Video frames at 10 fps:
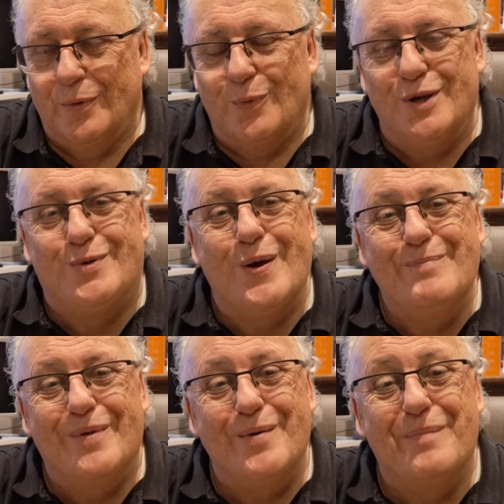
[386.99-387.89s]
was
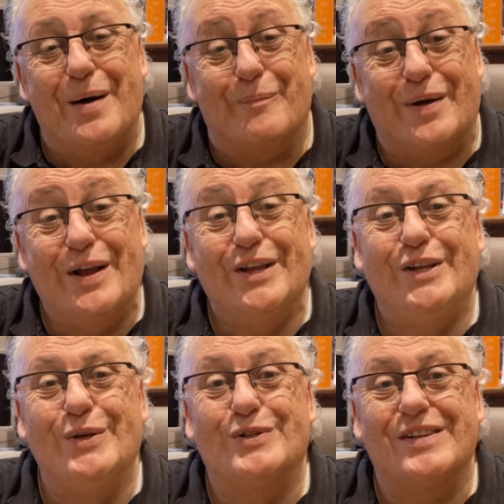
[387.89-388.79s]
when my mum
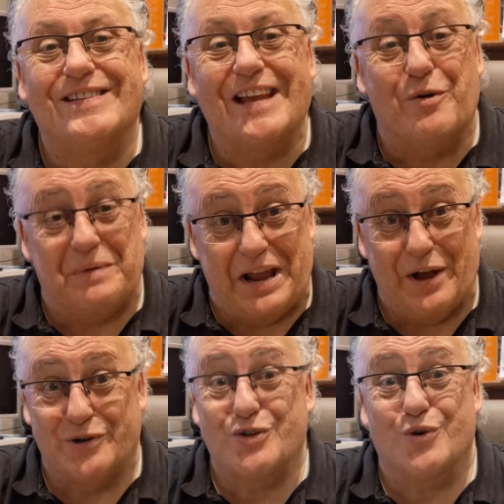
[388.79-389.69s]
used to tell me
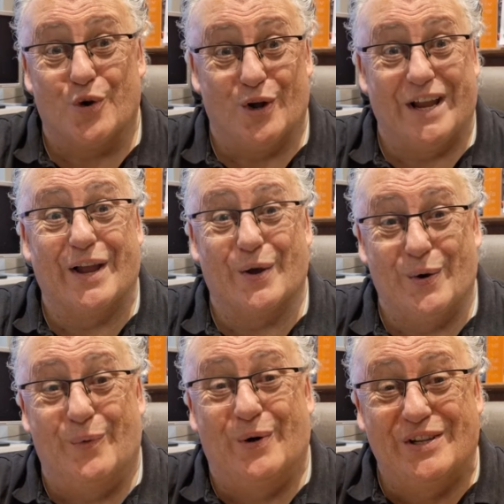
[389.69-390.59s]
how trying I
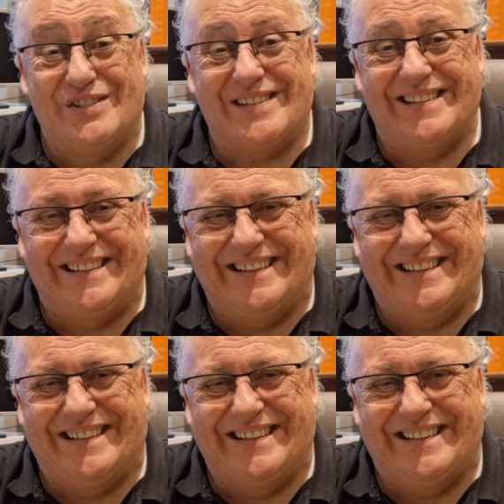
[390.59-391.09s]
was.